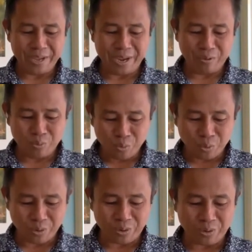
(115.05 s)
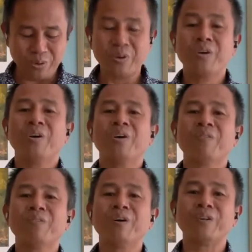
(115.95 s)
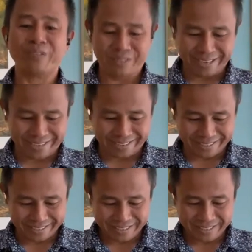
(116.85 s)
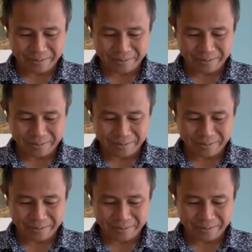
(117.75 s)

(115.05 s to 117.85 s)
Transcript: and ruler of all things,